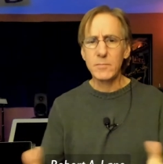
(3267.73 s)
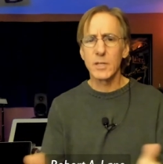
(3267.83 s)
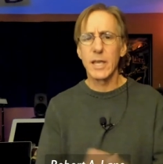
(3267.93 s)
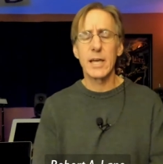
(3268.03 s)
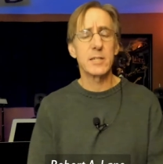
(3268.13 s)

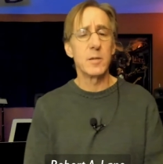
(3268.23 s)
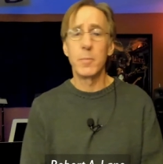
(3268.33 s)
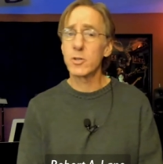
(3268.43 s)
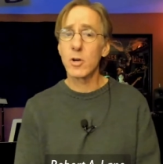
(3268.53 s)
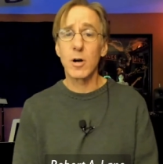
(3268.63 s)
and
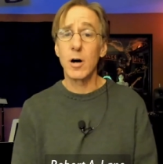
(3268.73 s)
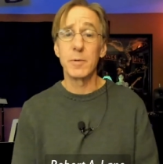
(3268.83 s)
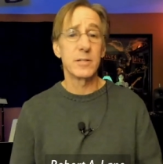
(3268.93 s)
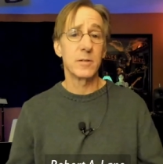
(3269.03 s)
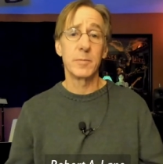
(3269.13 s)
book your call
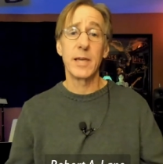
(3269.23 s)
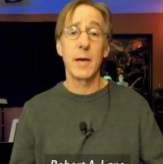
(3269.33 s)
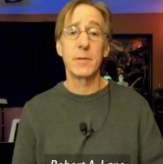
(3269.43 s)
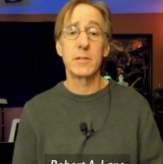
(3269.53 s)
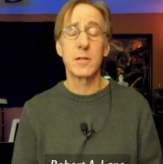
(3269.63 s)
because I'll be
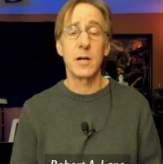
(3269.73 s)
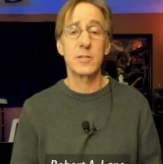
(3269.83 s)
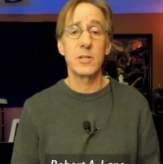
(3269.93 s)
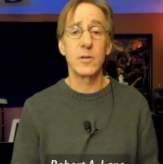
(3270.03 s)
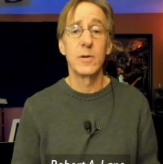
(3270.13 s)
happy to
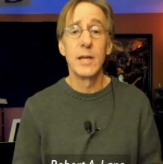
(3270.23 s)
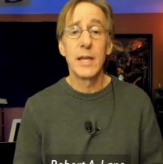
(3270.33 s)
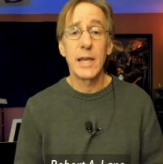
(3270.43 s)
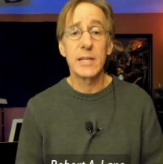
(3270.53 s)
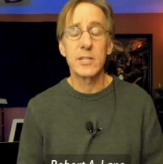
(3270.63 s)
talk to you
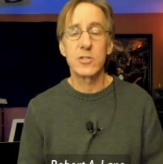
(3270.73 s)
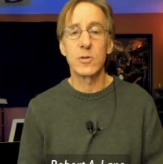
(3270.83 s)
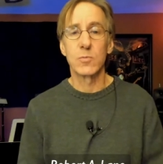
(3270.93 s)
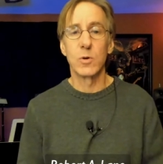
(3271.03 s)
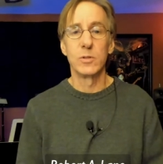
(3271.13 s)
and get you
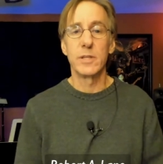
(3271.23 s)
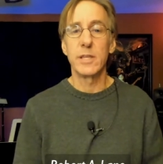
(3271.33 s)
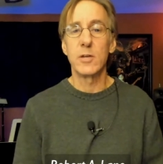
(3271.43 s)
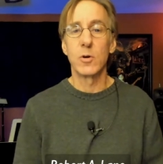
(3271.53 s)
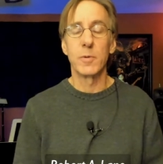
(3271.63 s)
enrolled in
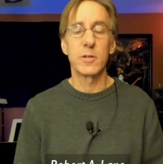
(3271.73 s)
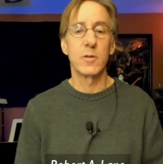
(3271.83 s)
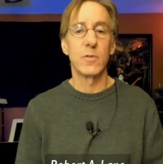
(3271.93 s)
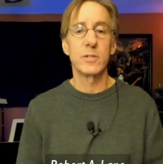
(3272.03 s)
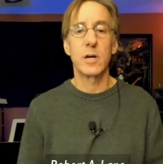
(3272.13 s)
the Your Book,
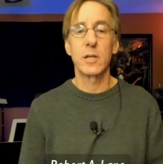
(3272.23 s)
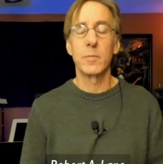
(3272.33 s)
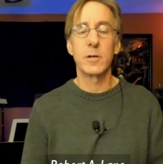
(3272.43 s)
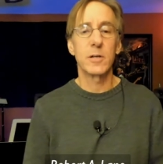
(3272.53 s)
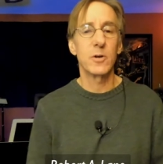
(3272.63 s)
Your Voice
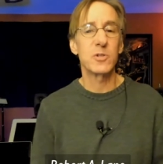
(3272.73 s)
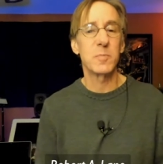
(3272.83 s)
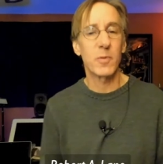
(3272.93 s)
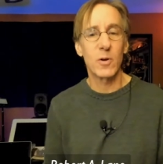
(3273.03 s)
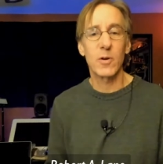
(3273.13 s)
audiobook
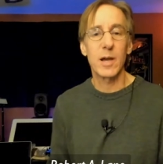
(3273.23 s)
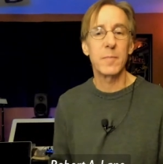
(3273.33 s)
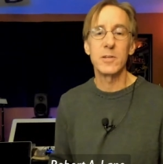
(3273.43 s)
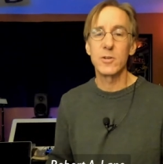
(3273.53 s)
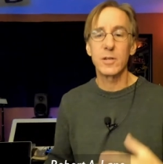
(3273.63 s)
coaching
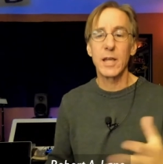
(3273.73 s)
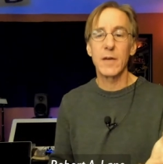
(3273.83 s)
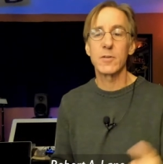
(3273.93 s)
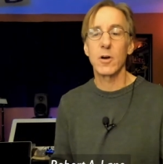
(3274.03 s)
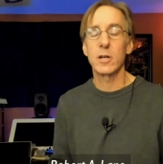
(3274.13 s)
program. And you can
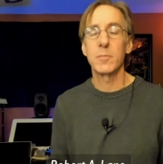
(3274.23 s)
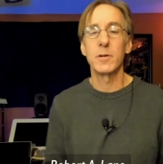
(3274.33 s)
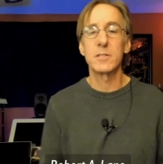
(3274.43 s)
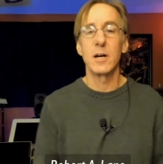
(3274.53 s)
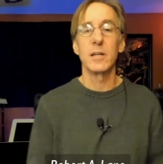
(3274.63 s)
have your
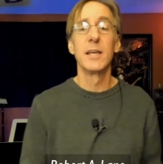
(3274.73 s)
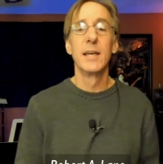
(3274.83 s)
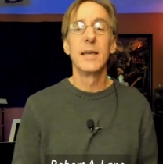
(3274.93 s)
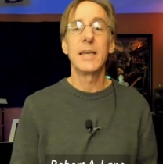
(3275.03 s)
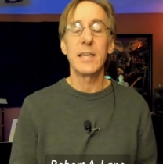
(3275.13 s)
audiobook done
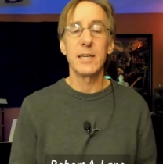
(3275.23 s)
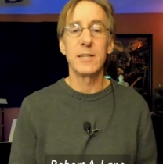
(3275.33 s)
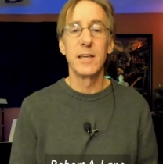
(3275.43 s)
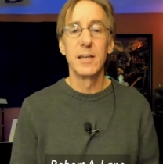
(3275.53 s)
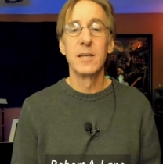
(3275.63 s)

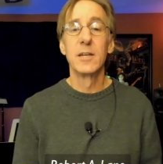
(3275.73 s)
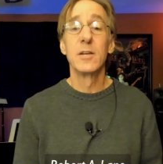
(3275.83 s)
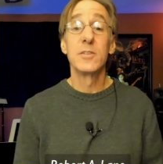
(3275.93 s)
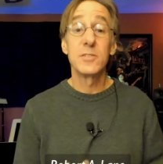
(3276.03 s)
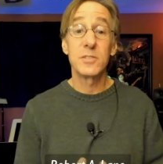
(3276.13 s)
in
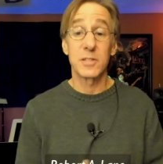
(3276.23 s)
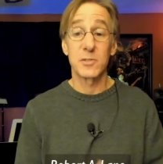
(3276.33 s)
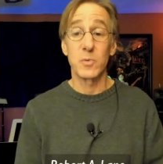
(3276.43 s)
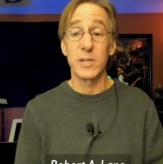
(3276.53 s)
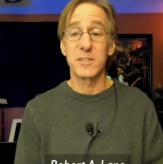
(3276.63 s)

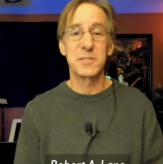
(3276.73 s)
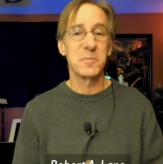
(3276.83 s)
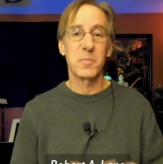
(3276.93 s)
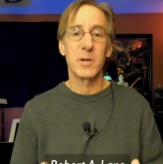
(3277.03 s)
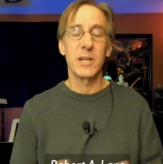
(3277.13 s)
six weeks.
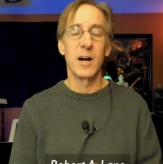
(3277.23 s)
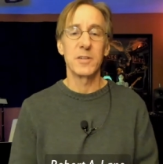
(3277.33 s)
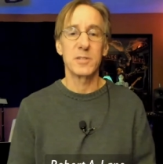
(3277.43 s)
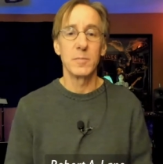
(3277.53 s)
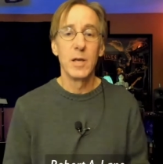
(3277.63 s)
Pretty
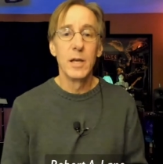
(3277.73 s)
awesome.